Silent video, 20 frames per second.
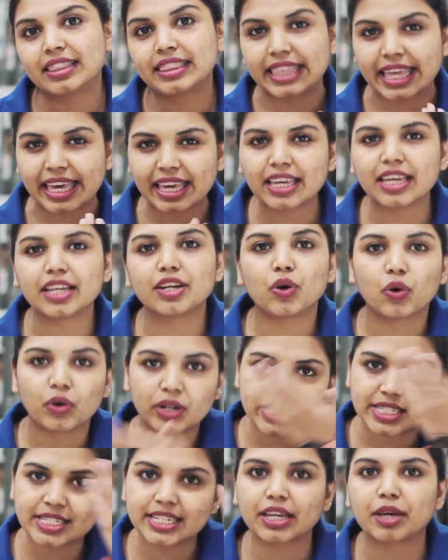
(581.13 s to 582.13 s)
think in a
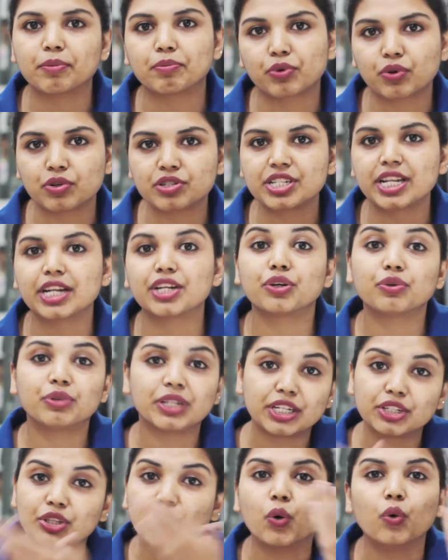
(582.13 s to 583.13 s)
holistic approach that you
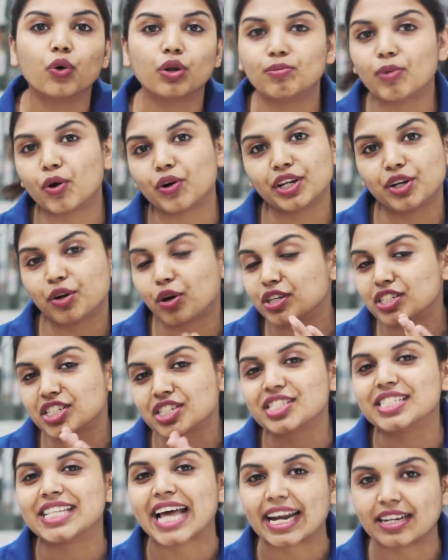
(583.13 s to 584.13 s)
need the whole body, not
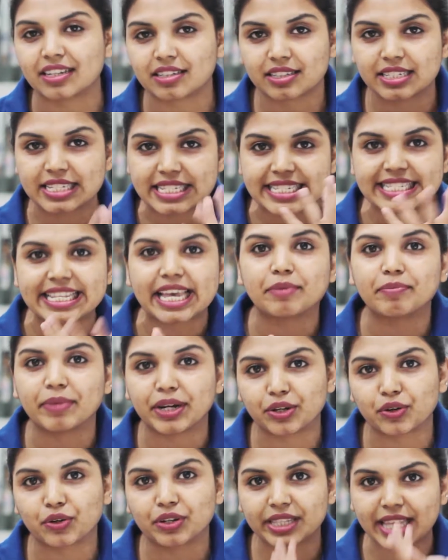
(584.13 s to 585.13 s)
just that
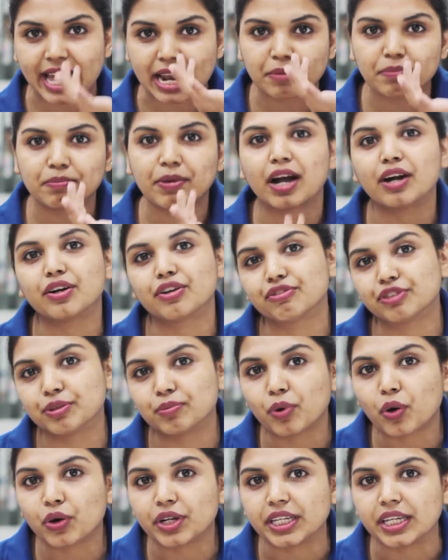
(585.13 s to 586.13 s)
segment or that part of the
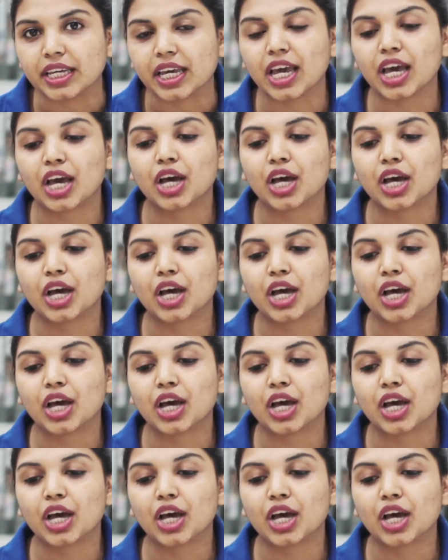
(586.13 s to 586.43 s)
body.